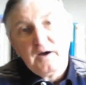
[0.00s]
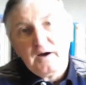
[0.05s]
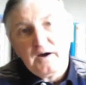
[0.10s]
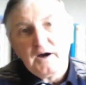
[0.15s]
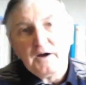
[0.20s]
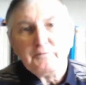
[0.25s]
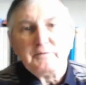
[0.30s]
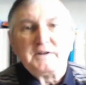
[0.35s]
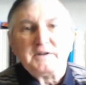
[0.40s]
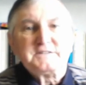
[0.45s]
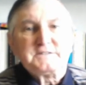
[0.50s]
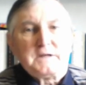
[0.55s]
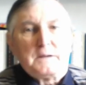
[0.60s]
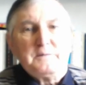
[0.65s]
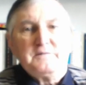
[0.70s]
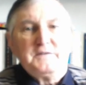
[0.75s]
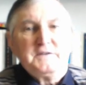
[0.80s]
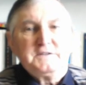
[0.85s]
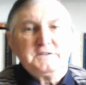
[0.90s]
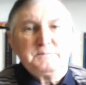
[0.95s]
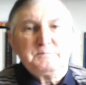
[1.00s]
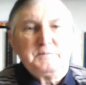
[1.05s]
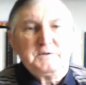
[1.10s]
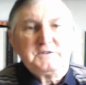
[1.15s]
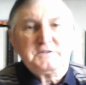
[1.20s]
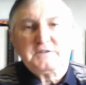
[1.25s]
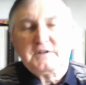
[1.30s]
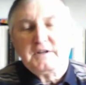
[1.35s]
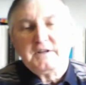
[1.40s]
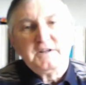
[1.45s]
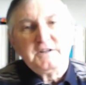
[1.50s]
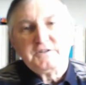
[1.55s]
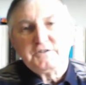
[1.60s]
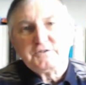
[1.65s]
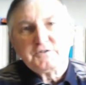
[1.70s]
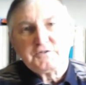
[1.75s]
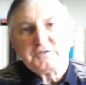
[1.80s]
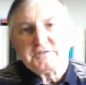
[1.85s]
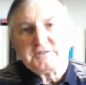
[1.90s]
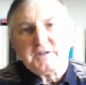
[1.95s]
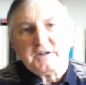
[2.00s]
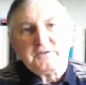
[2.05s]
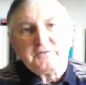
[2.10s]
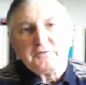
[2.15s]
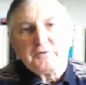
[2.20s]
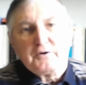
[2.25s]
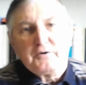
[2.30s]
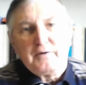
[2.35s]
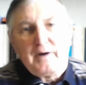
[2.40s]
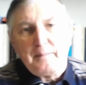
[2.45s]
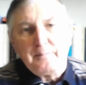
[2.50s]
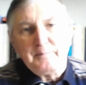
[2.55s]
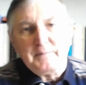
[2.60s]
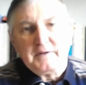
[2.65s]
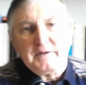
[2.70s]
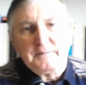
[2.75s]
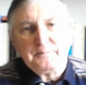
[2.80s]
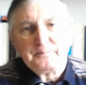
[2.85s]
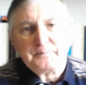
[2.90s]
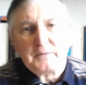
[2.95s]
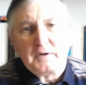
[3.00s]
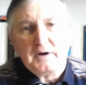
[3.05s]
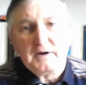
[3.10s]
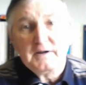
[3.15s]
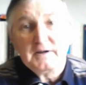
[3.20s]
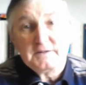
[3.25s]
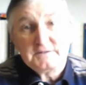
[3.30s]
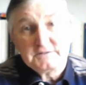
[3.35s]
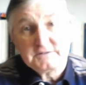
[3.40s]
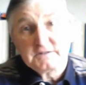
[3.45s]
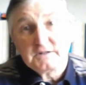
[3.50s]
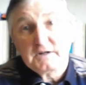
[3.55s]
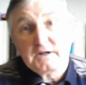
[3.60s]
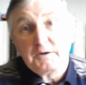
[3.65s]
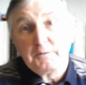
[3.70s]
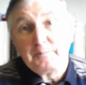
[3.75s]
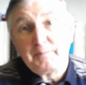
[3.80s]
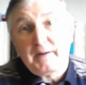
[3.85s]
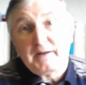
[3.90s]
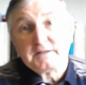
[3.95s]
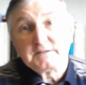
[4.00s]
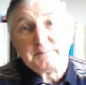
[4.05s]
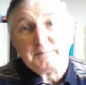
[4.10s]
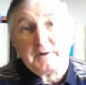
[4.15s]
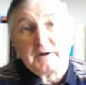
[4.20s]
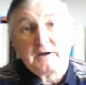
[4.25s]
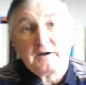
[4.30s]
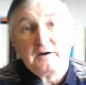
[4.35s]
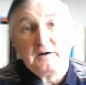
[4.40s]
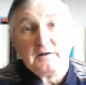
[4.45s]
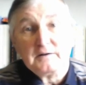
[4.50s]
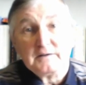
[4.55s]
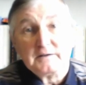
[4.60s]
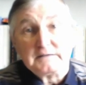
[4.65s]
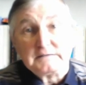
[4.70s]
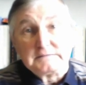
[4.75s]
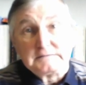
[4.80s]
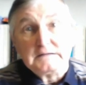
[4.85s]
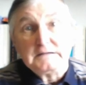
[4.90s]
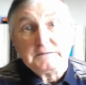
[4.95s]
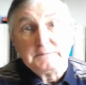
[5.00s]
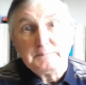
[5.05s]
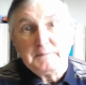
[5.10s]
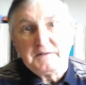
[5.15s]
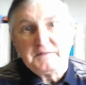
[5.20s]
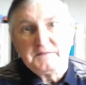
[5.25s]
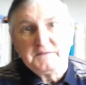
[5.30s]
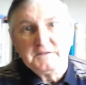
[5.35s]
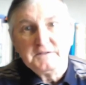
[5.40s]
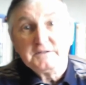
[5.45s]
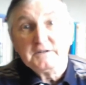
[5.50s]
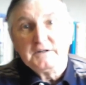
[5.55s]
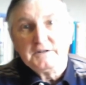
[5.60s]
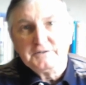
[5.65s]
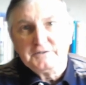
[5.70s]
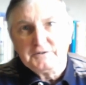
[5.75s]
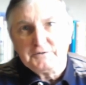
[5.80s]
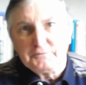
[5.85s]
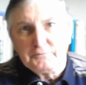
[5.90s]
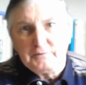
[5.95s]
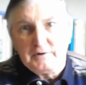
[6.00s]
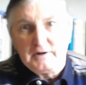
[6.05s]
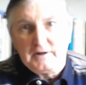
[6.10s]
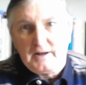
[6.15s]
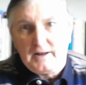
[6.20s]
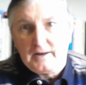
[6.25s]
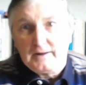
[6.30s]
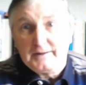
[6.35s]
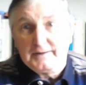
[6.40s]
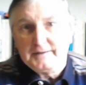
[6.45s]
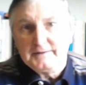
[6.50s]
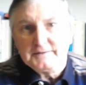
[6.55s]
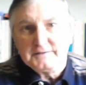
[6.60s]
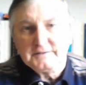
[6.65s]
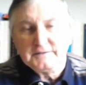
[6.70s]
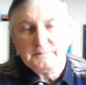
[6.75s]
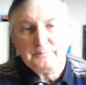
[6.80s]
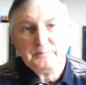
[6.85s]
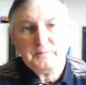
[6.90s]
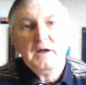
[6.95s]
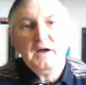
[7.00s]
I read some of it, but it just didn't grab me. I had to go back to my colleague and admit that I didn't really like it.